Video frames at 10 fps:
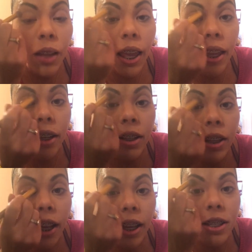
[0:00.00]
And
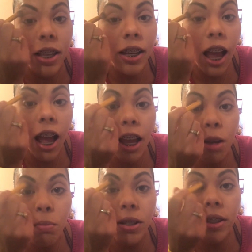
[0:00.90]
like I said, I
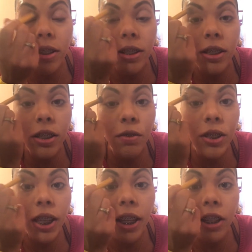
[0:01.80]
am a sensitive
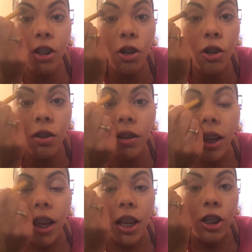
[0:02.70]
skin girl,
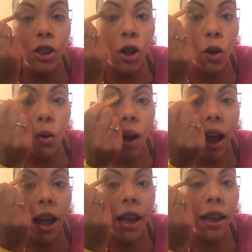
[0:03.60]
so
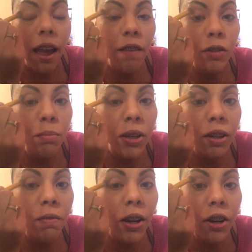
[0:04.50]
I have to
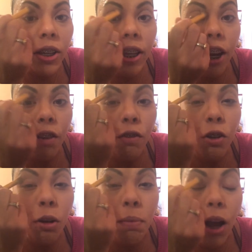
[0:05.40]
be very
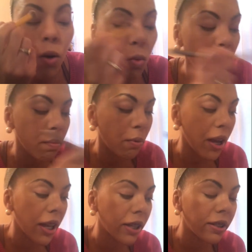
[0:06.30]
careful about what
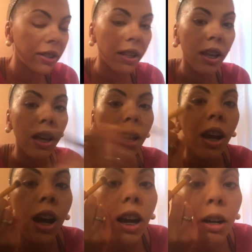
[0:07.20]
brands
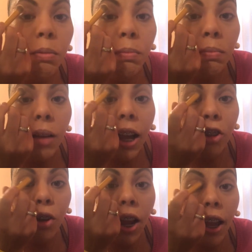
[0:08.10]

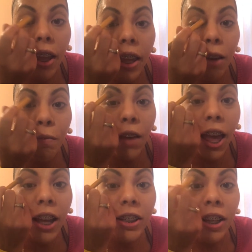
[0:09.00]
I try. In
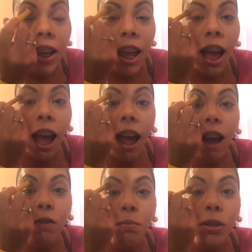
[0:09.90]
fact, I
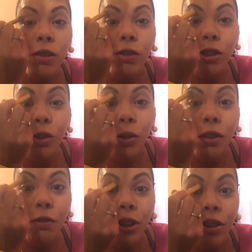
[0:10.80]
have a bit of a
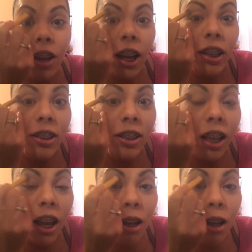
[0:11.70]
story for you guys.